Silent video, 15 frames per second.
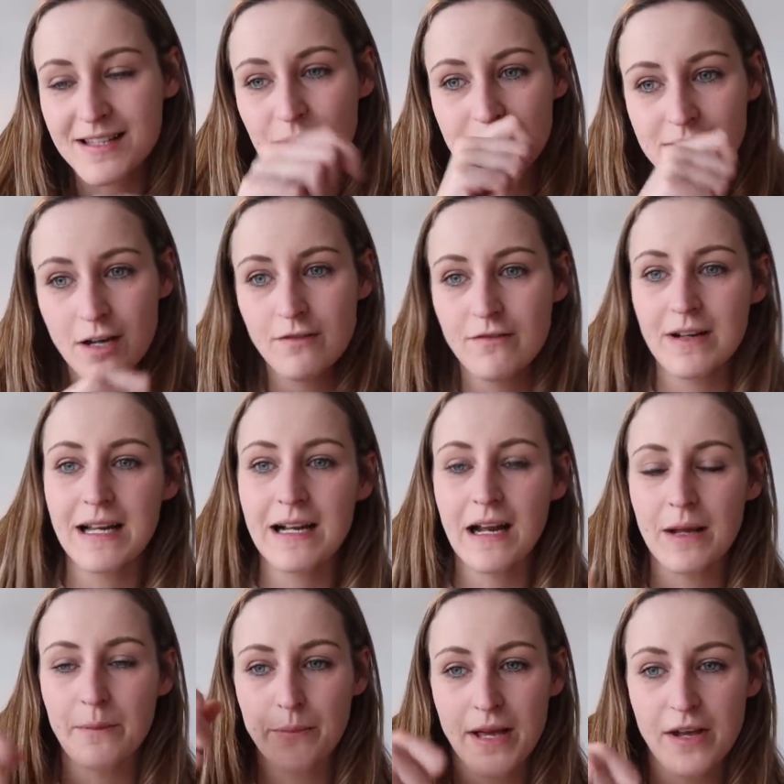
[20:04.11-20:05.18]
so I don't really
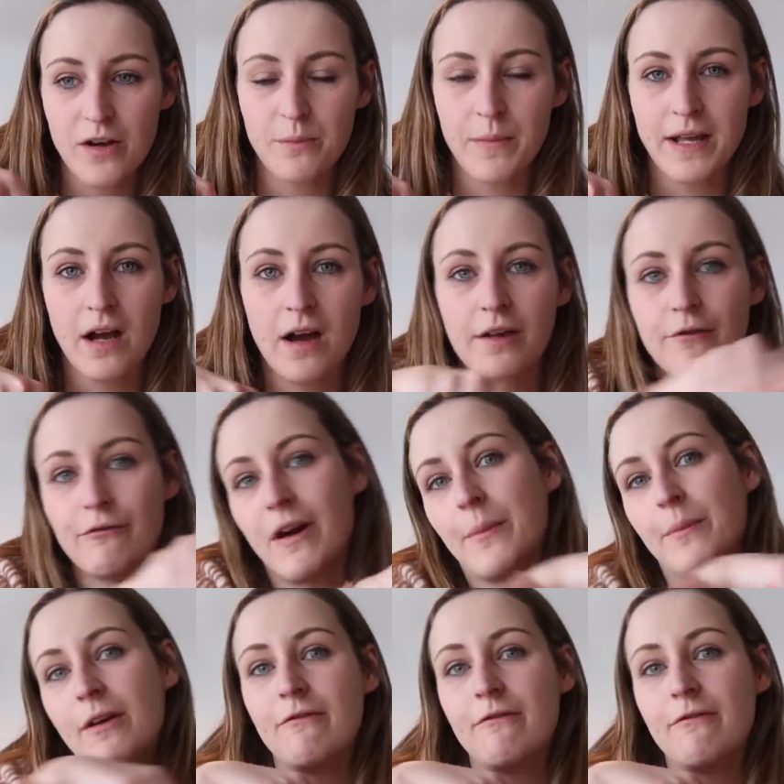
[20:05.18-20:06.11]
like pick up my yarn and wrap